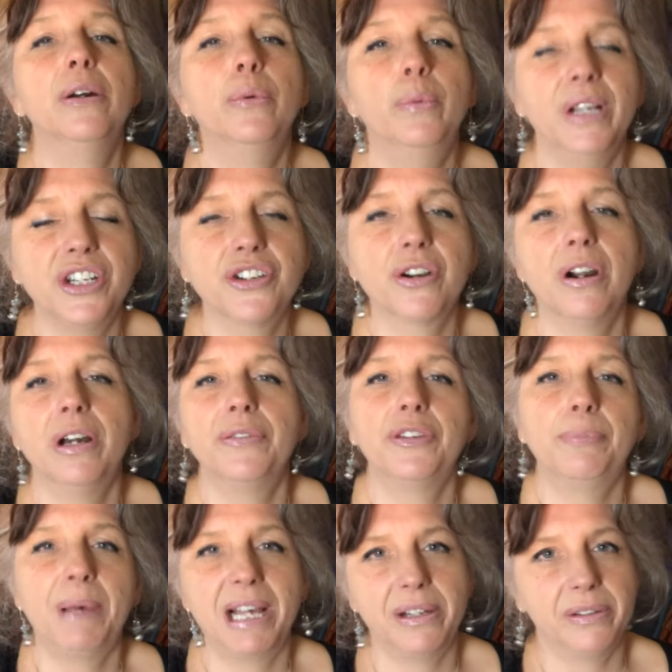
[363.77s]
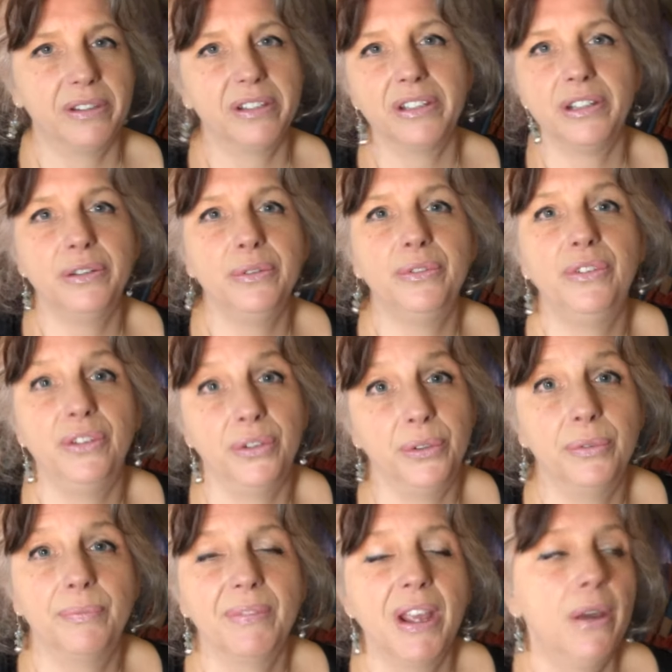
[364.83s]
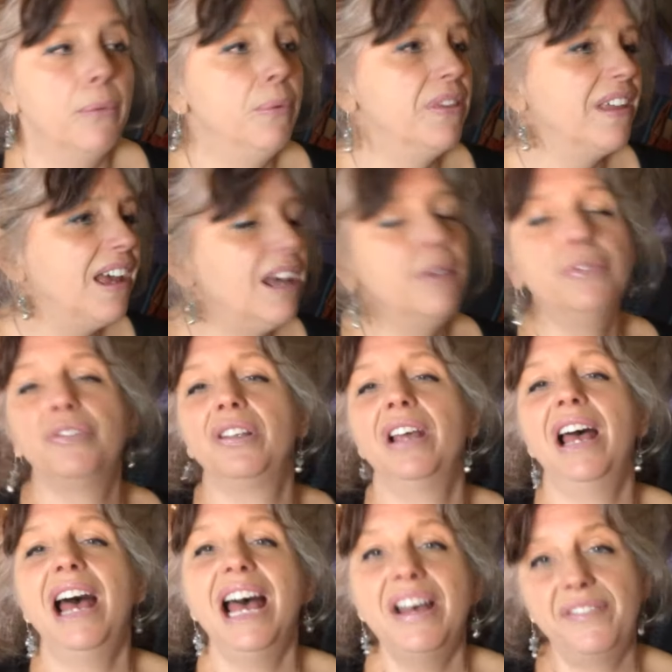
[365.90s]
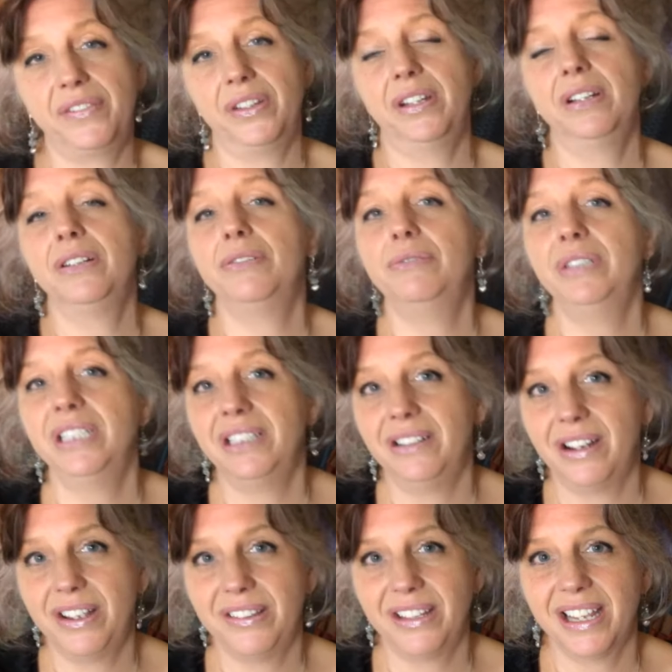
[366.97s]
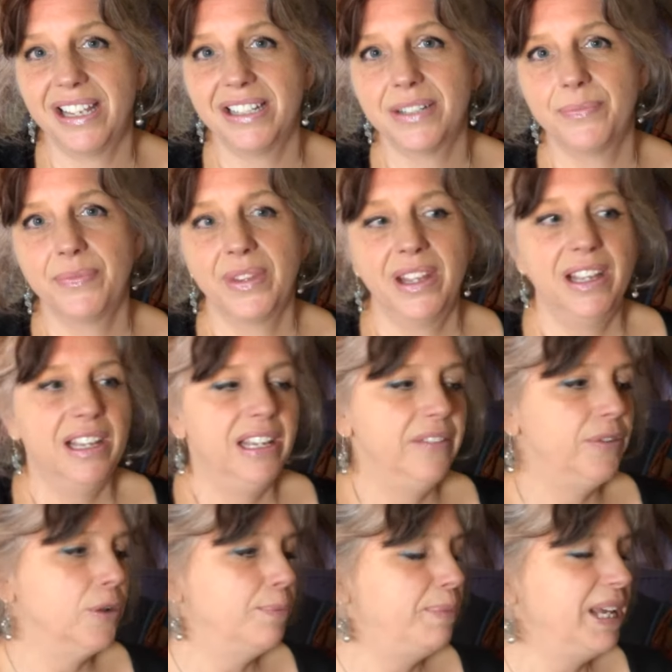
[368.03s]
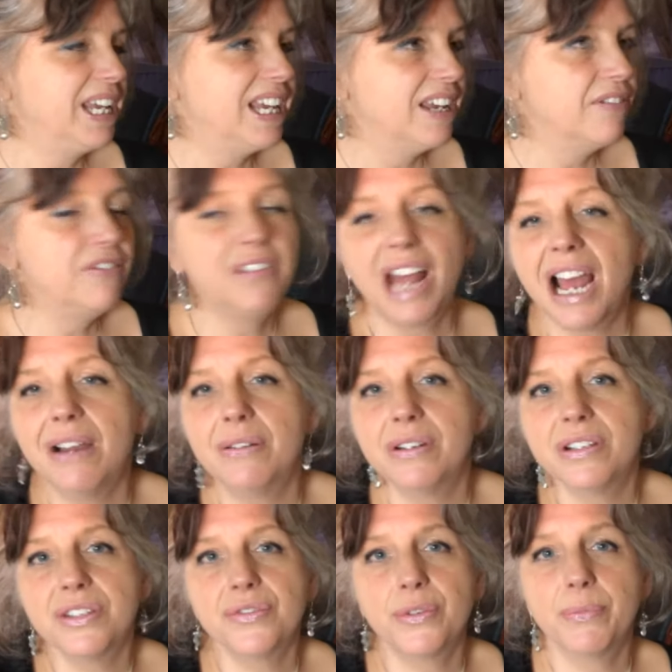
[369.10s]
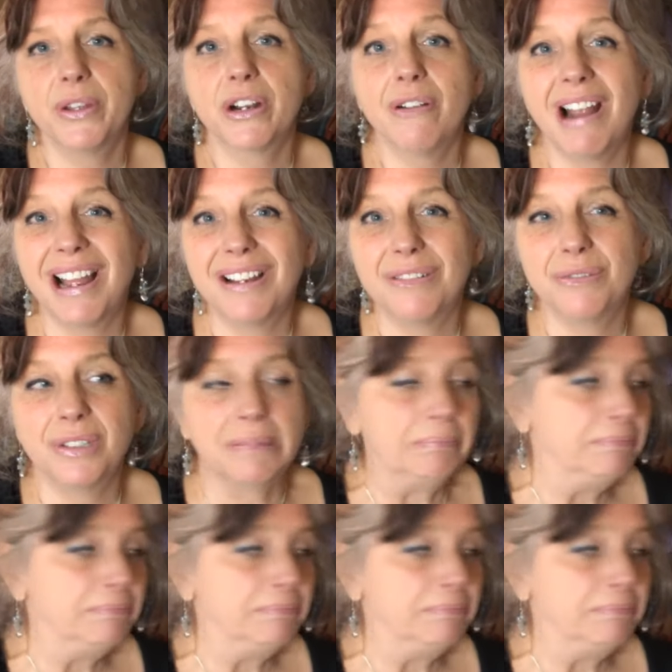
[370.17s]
witchcraft spell that you do without ever realizing it. If you're picking flowers from the ground,